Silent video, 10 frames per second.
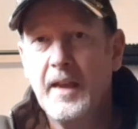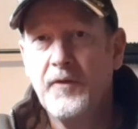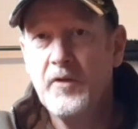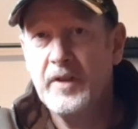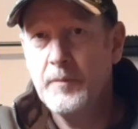
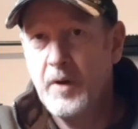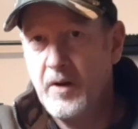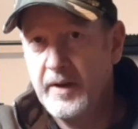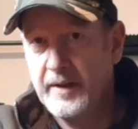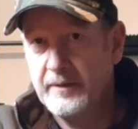if you're in the
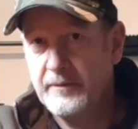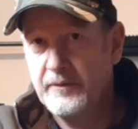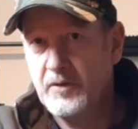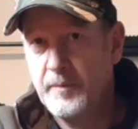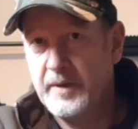market
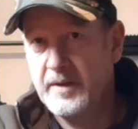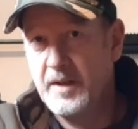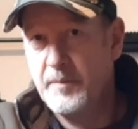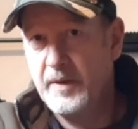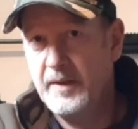for a
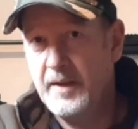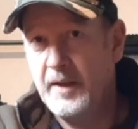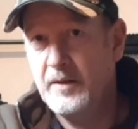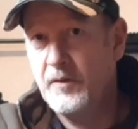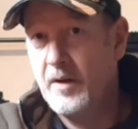PCP
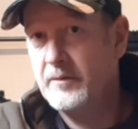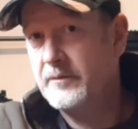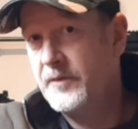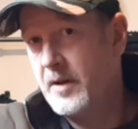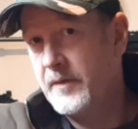and you've got
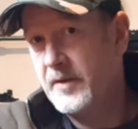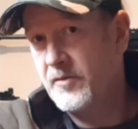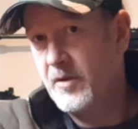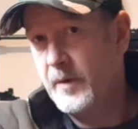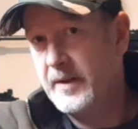
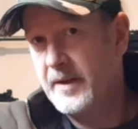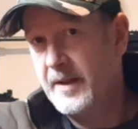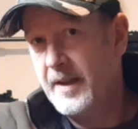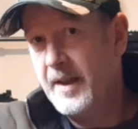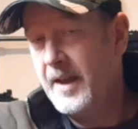500 quid
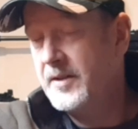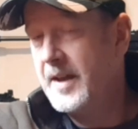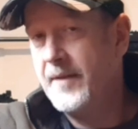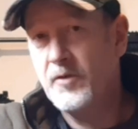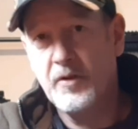and you
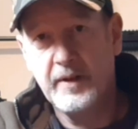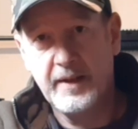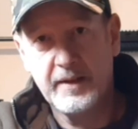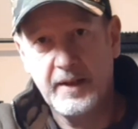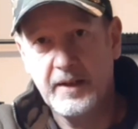haven't got an
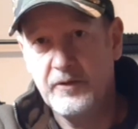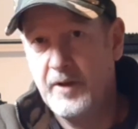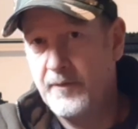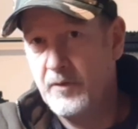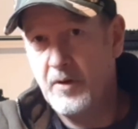air tank and
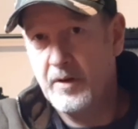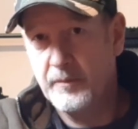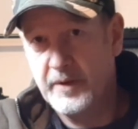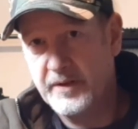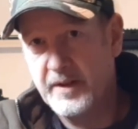you haven't got a
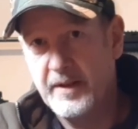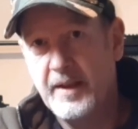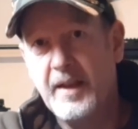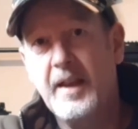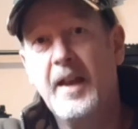compressor,
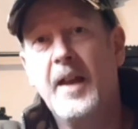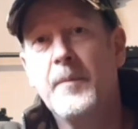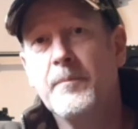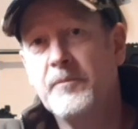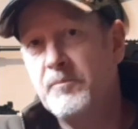
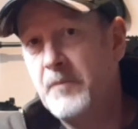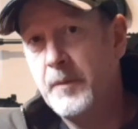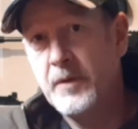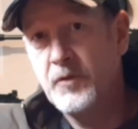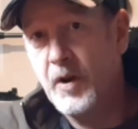and
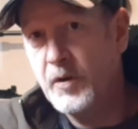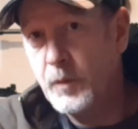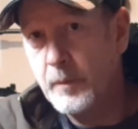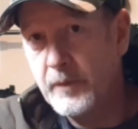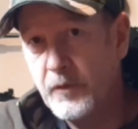maybe you've not
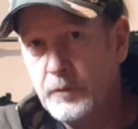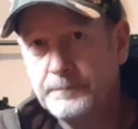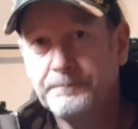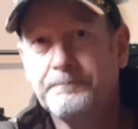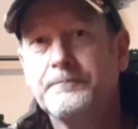owned one before,
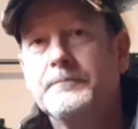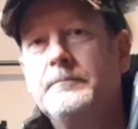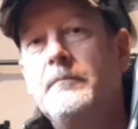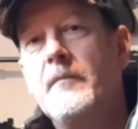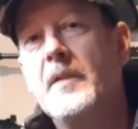
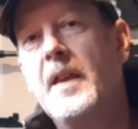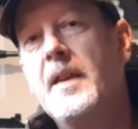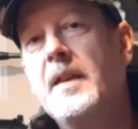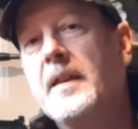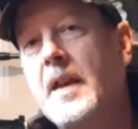
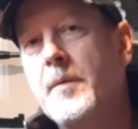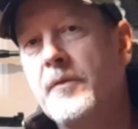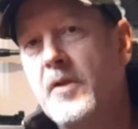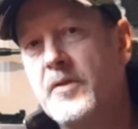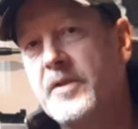Gamo
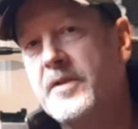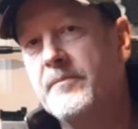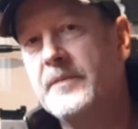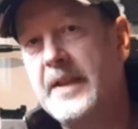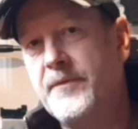Phox,
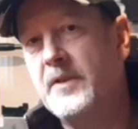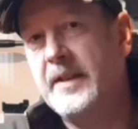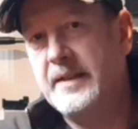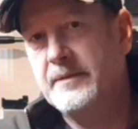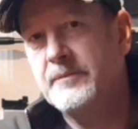
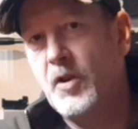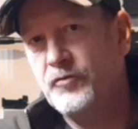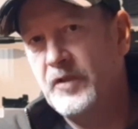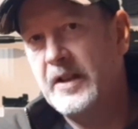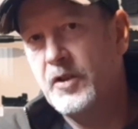definitely a
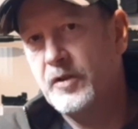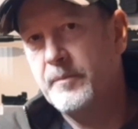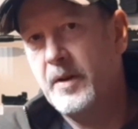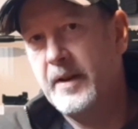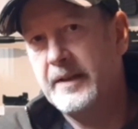really
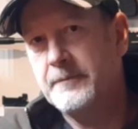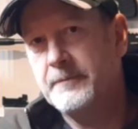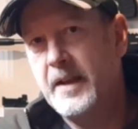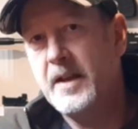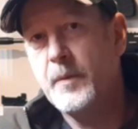good buy.
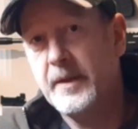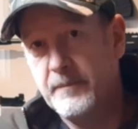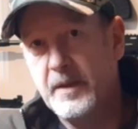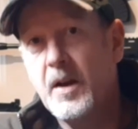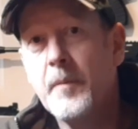Anyway,
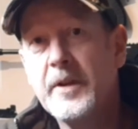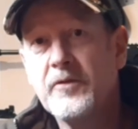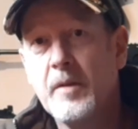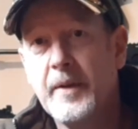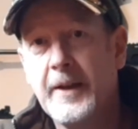I'll be
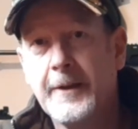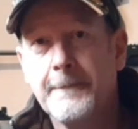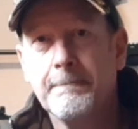right back.